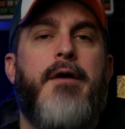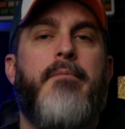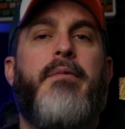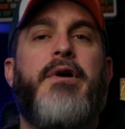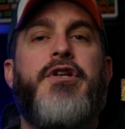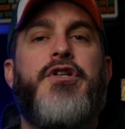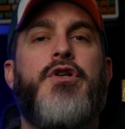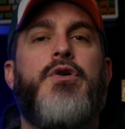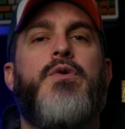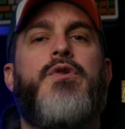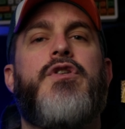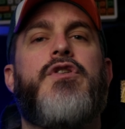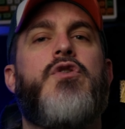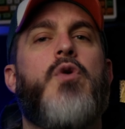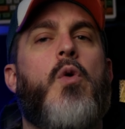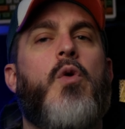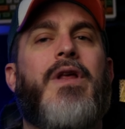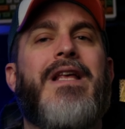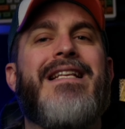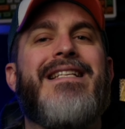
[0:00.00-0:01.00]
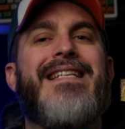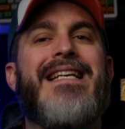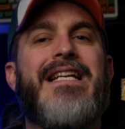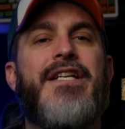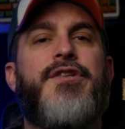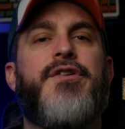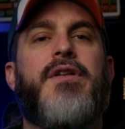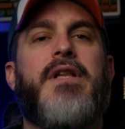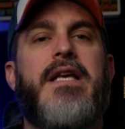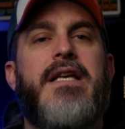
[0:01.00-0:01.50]
But due to Tolkien's
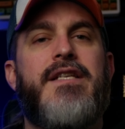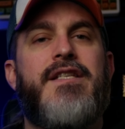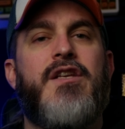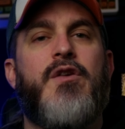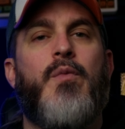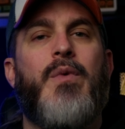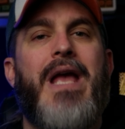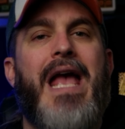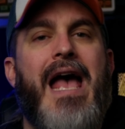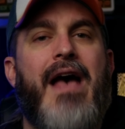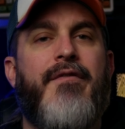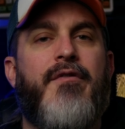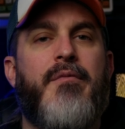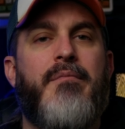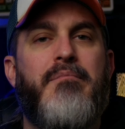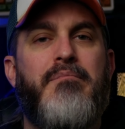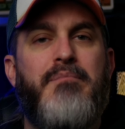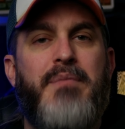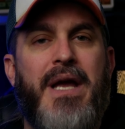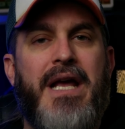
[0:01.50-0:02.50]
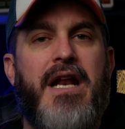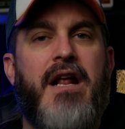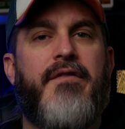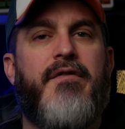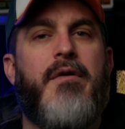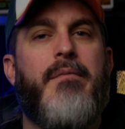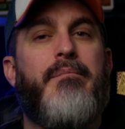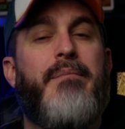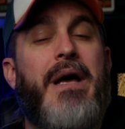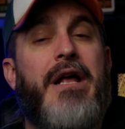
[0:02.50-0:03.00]
interlacing, we have a bit of
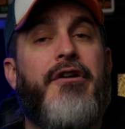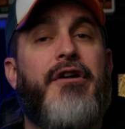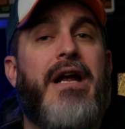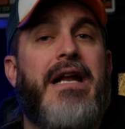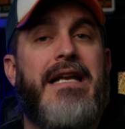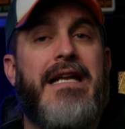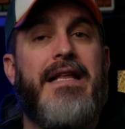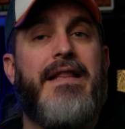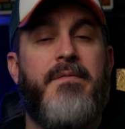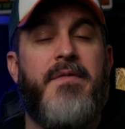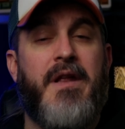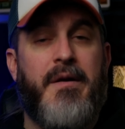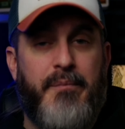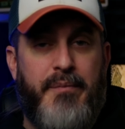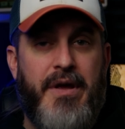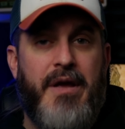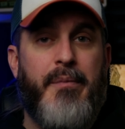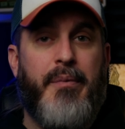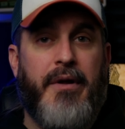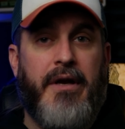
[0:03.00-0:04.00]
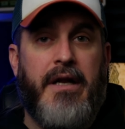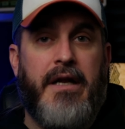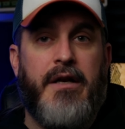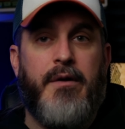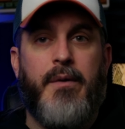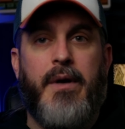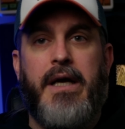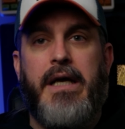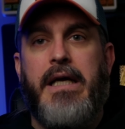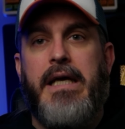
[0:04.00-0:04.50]
a better idea than Pippin,
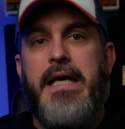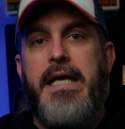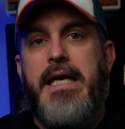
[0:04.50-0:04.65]
anyway.